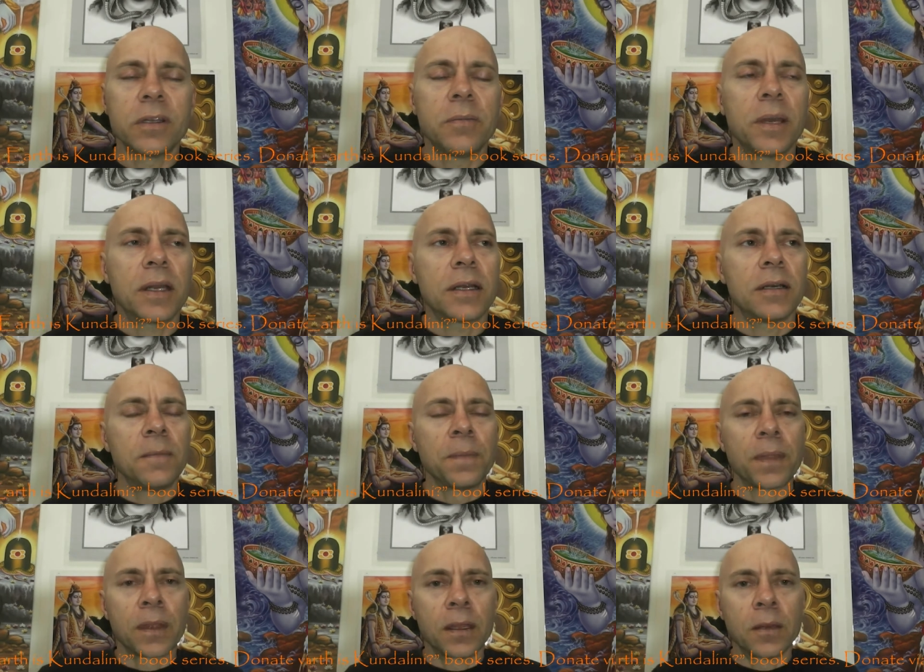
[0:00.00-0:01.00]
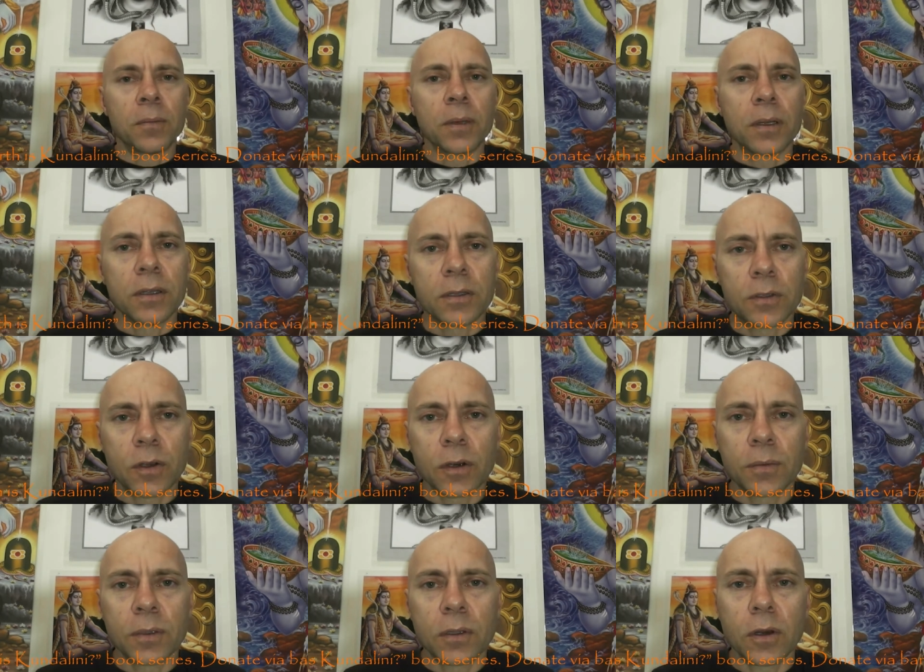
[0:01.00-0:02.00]
matter. But each
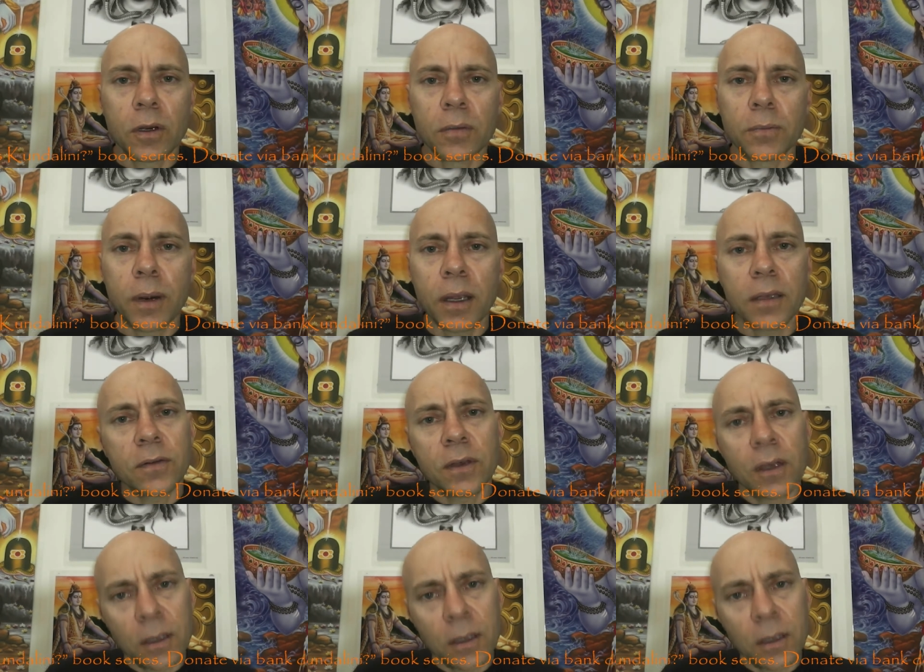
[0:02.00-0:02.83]
time the line breaks,